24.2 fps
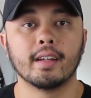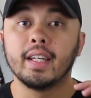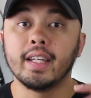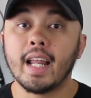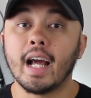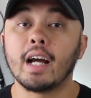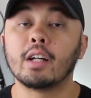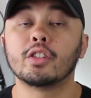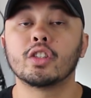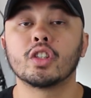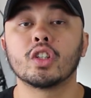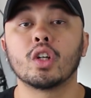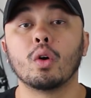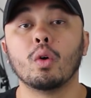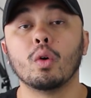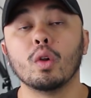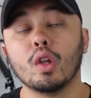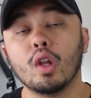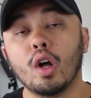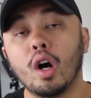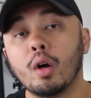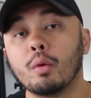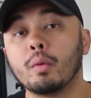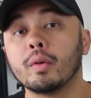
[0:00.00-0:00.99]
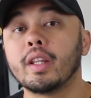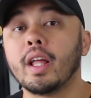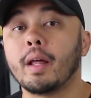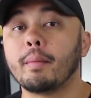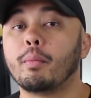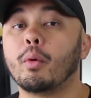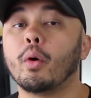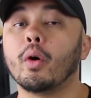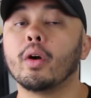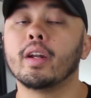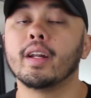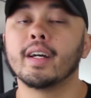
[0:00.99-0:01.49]
Now to go along with
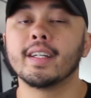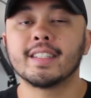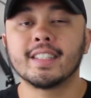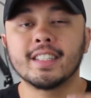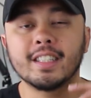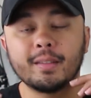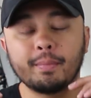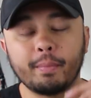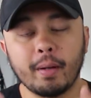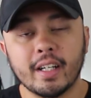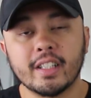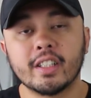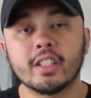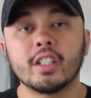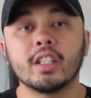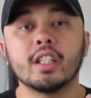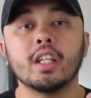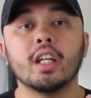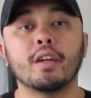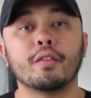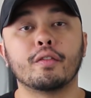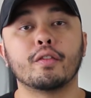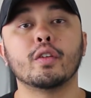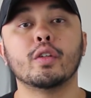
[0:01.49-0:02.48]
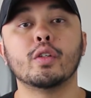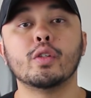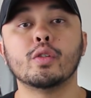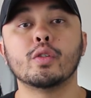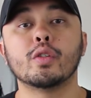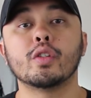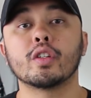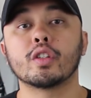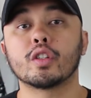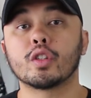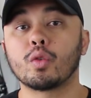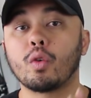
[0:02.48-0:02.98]
that point, especially if you're
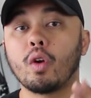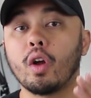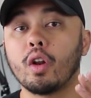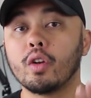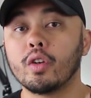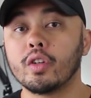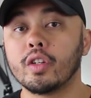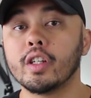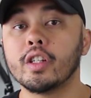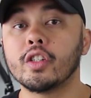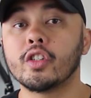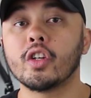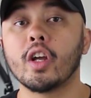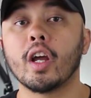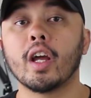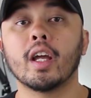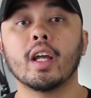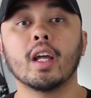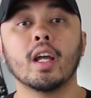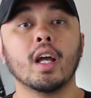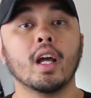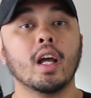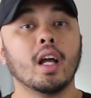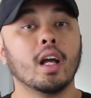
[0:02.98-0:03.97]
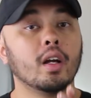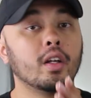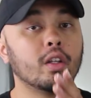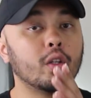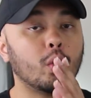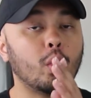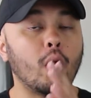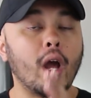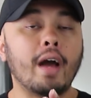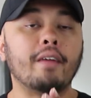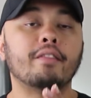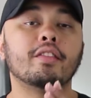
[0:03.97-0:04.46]
using Serato D J,
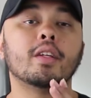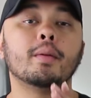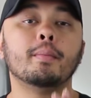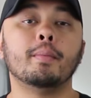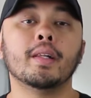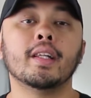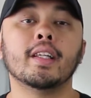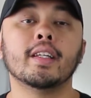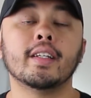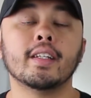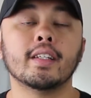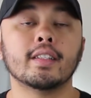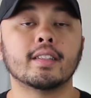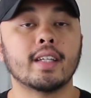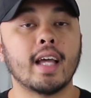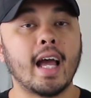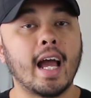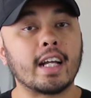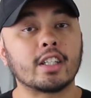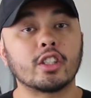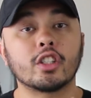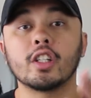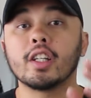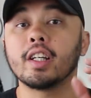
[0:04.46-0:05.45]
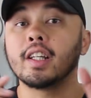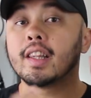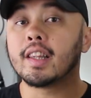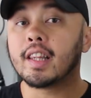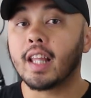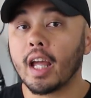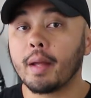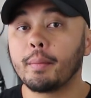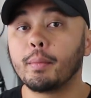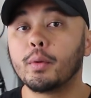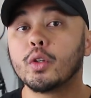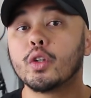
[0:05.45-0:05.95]
you have the ability to actually
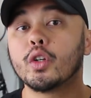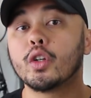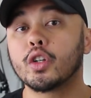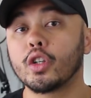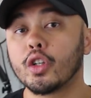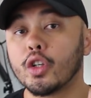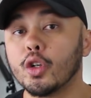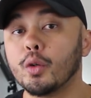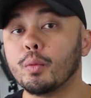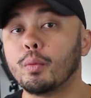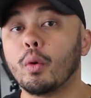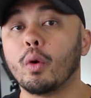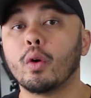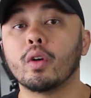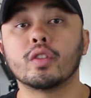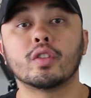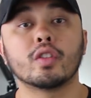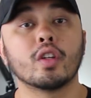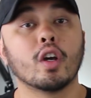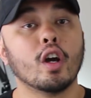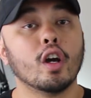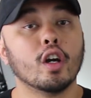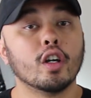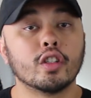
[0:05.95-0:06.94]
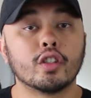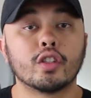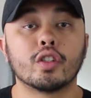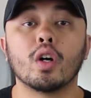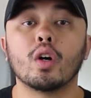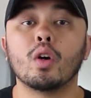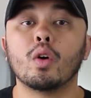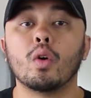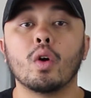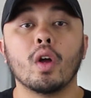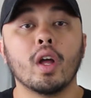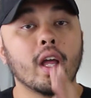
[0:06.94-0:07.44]
label your cue points.
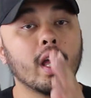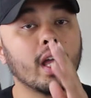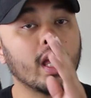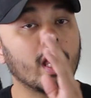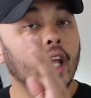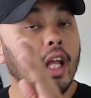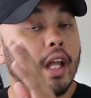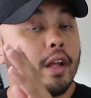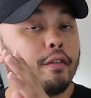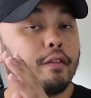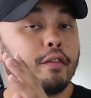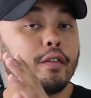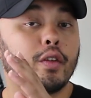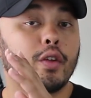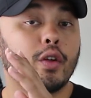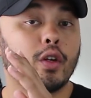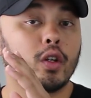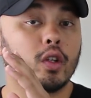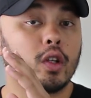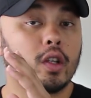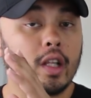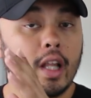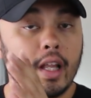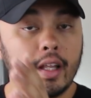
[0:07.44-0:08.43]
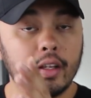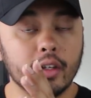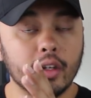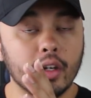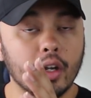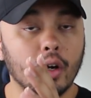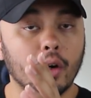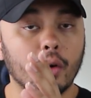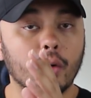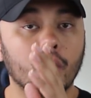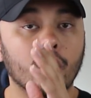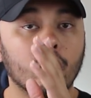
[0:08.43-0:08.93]
So if you're, you
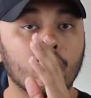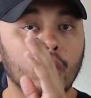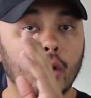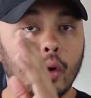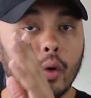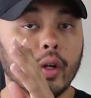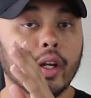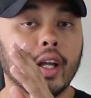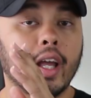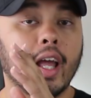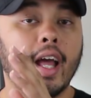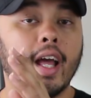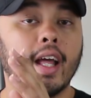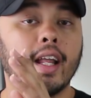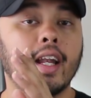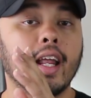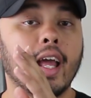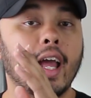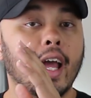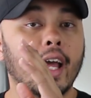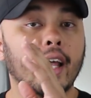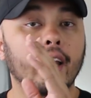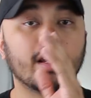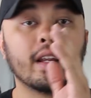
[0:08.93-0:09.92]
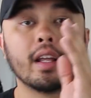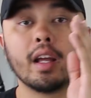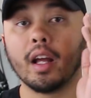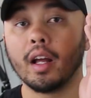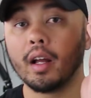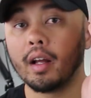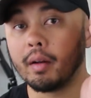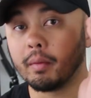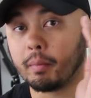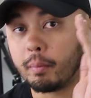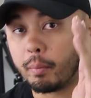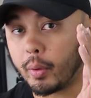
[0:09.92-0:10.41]
know, going ahead and
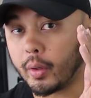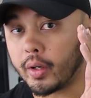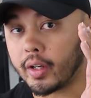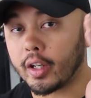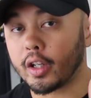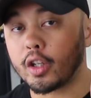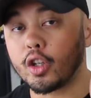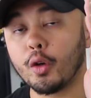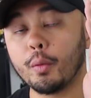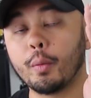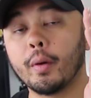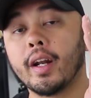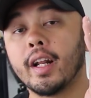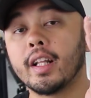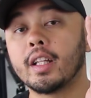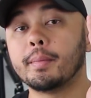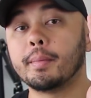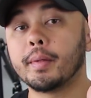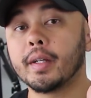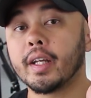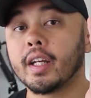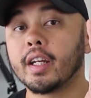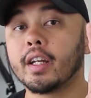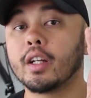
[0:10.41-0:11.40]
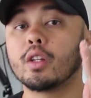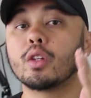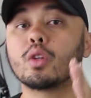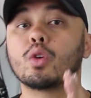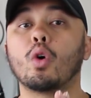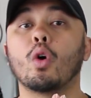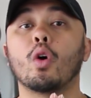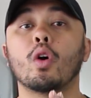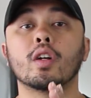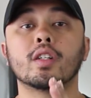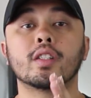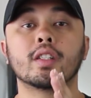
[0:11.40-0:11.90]
putting a cue point at the beginning of the
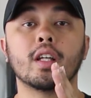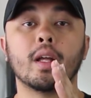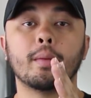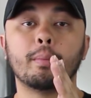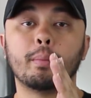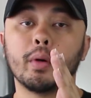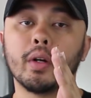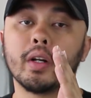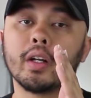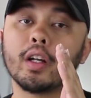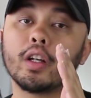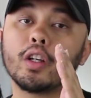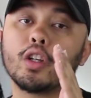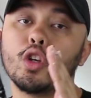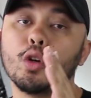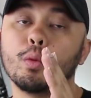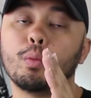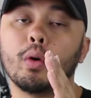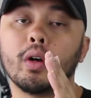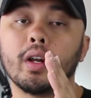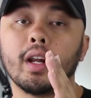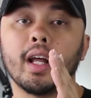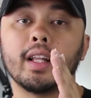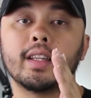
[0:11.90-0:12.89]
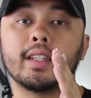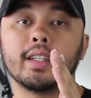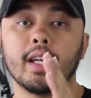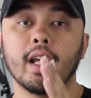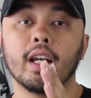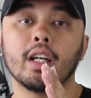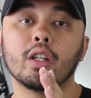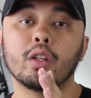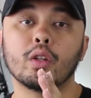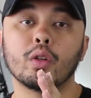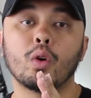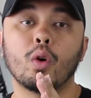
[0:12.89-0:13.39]
chorus and putting a cue point at the
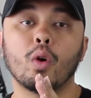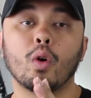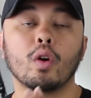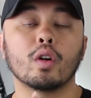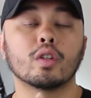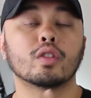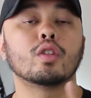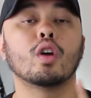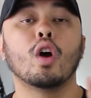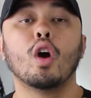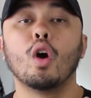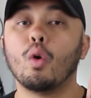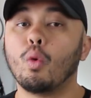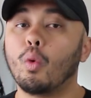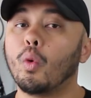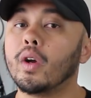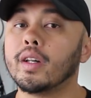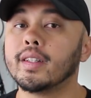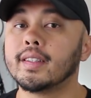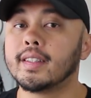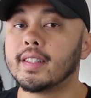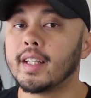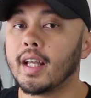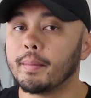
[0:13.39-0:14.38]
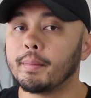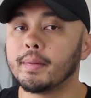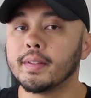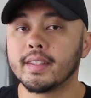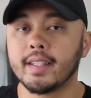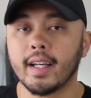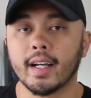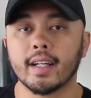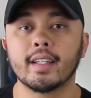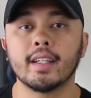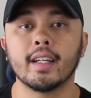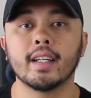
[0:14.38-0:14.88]
end of the chorus, one tip and
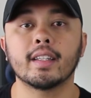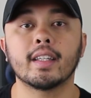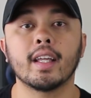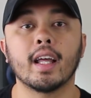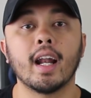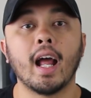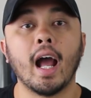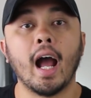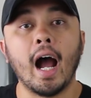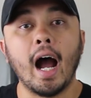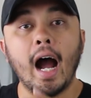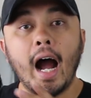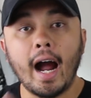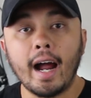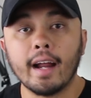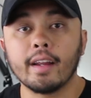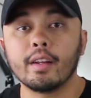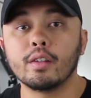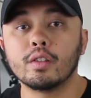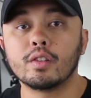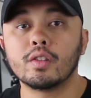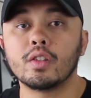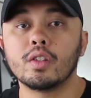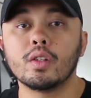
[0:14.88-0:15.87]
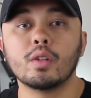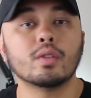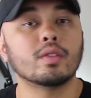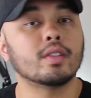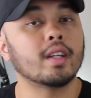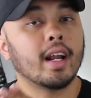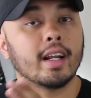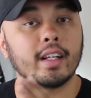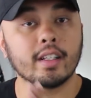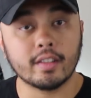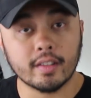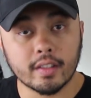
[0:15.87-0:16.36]
technique that I used to use
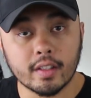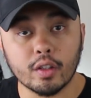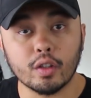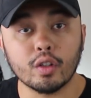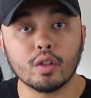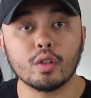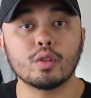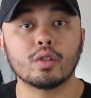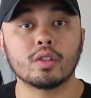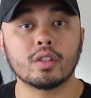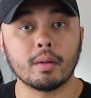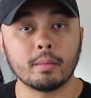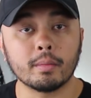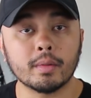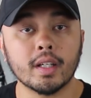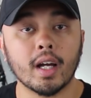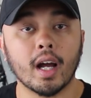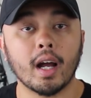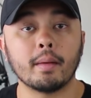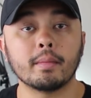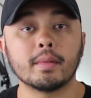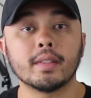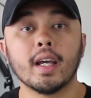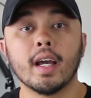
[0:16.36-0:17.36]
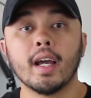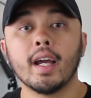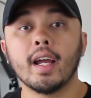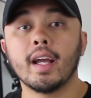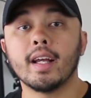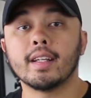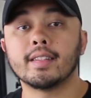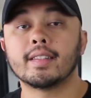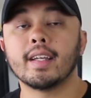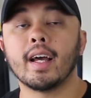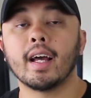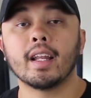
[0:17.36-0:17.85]
and I still use sometimes
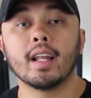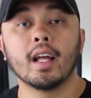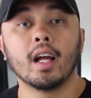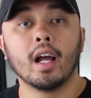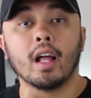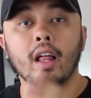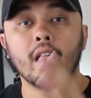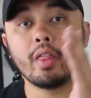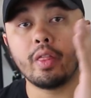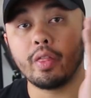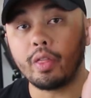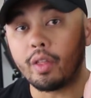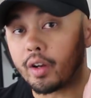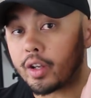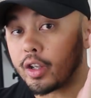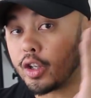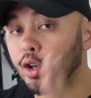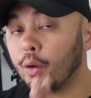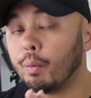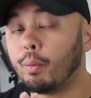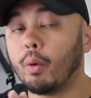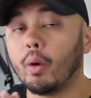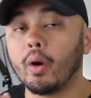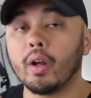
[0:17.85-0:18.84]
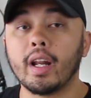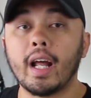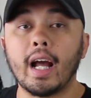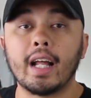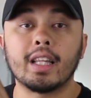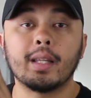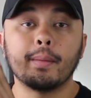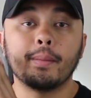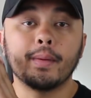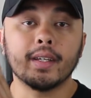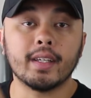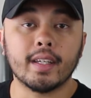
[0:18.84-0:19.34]
is that the cue point
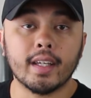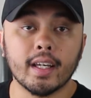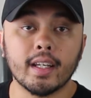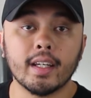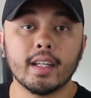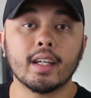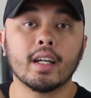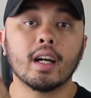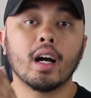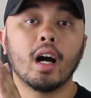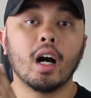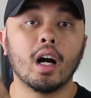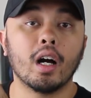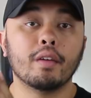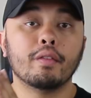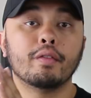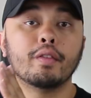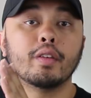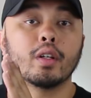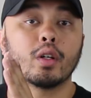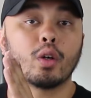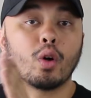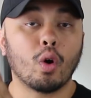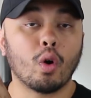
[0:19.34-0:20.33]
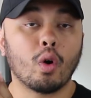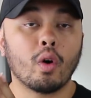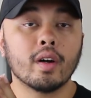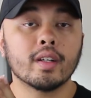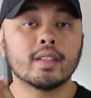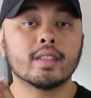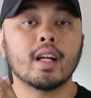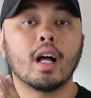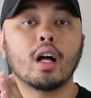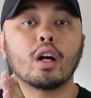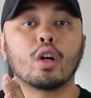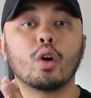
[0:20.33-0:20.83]
at the beginning of the
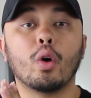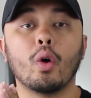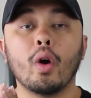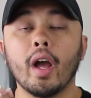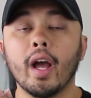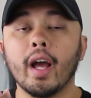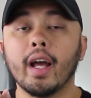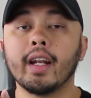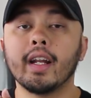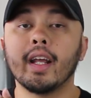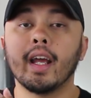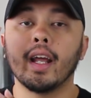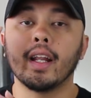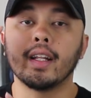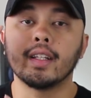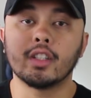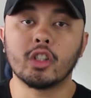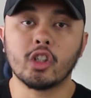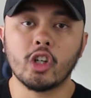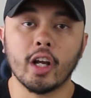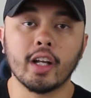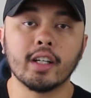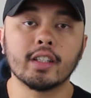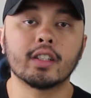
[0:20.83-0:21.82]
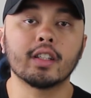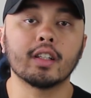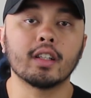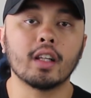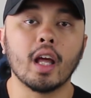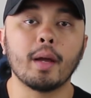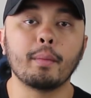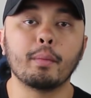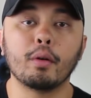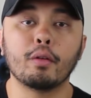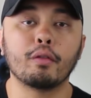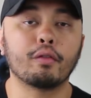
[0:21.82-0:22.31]
chorus, I'll go ahead and change the
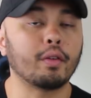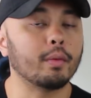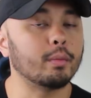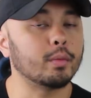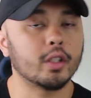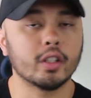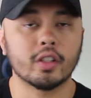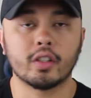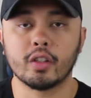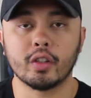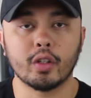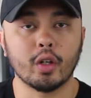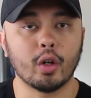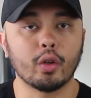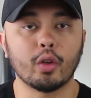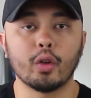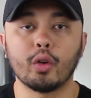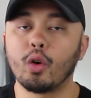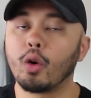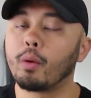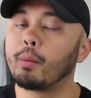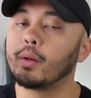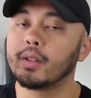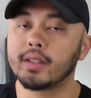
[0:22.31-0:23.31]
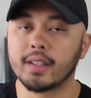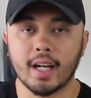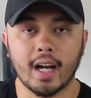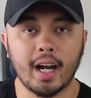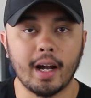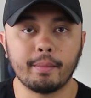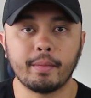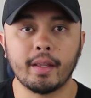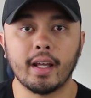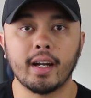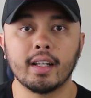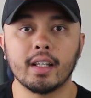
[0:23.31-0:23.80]
label from just, you know, the normal
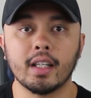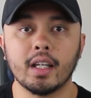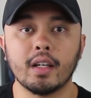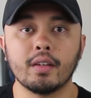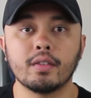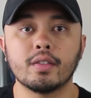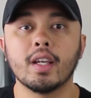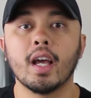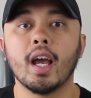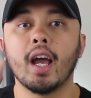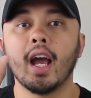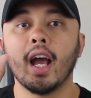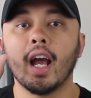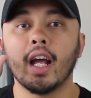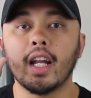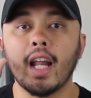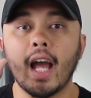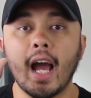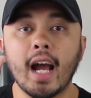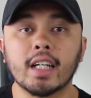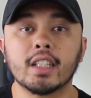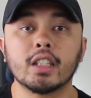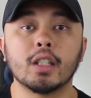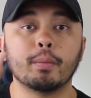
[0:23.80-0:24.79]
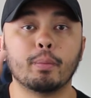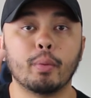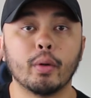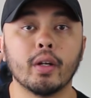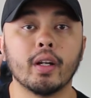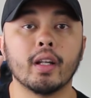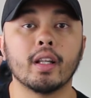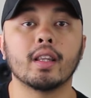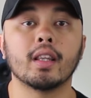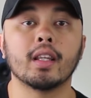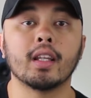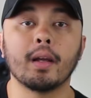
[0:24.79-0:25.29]
time that it leaves and actually
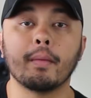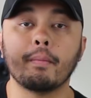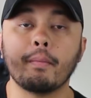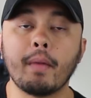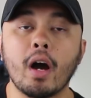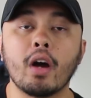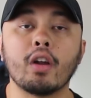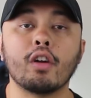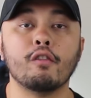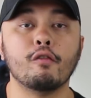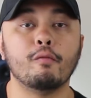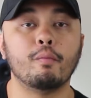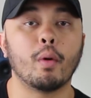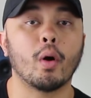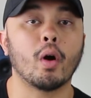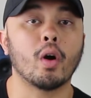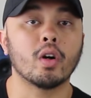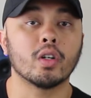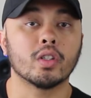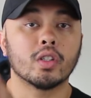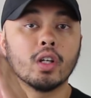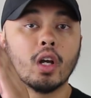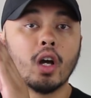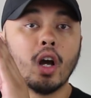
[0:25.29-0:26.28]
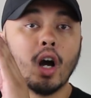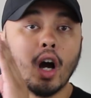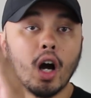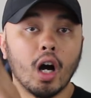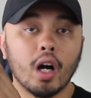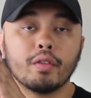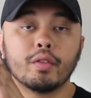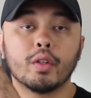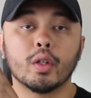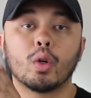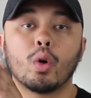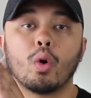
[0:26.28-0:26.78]
put in the amount of bars
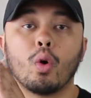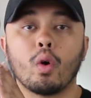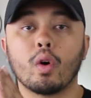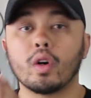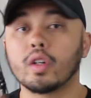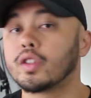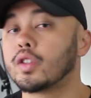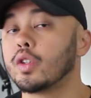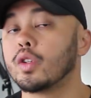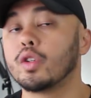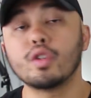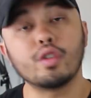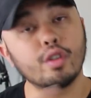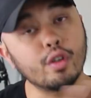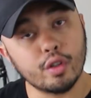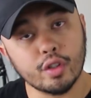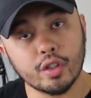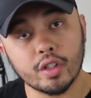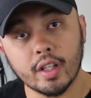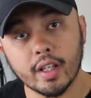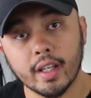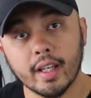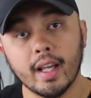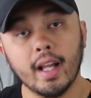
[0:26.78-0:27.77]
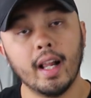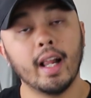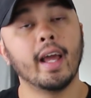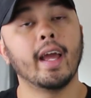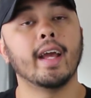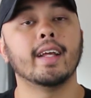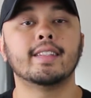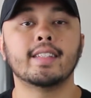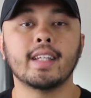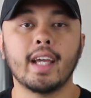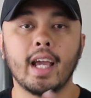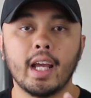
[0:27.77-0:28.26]
of the chorus. So usually
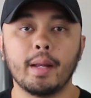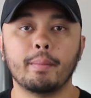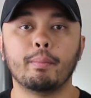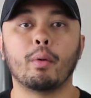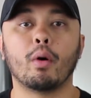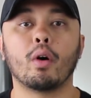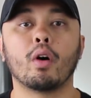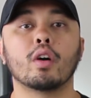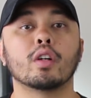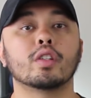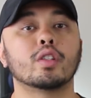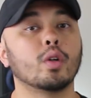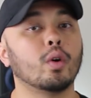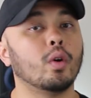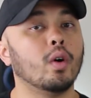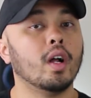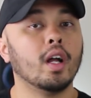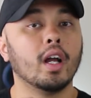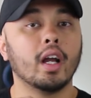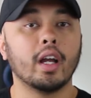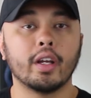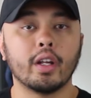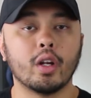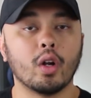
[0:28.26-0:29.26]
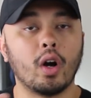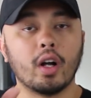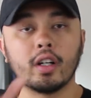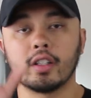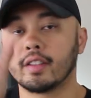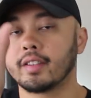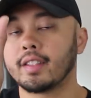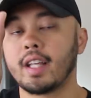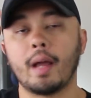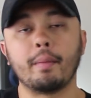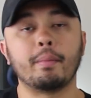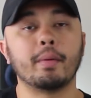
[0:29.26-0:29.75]
it's eight bars, so, you know, I'll
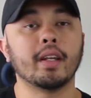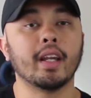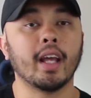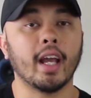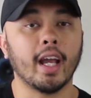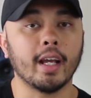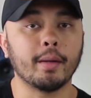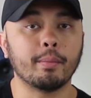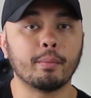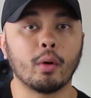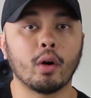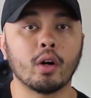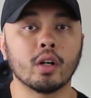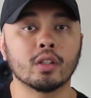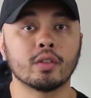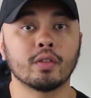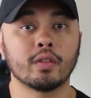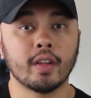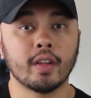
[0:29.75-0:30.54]
just type in eight bars